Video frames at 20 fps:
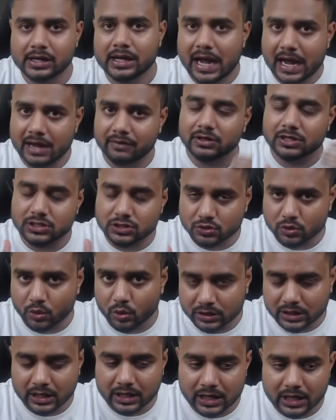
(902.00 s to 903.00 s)
I will store the
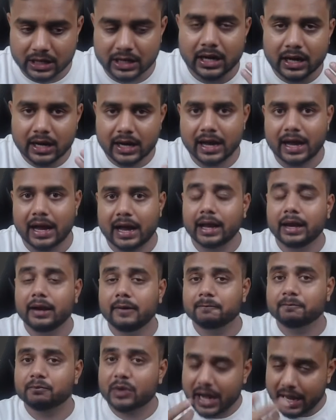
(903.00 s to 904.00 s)
data and
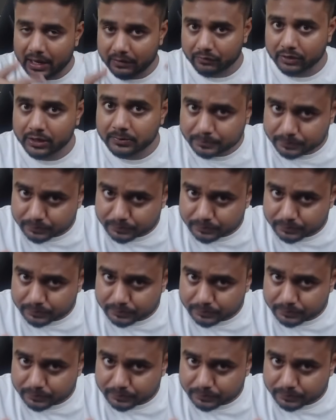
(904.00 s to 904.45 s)
I will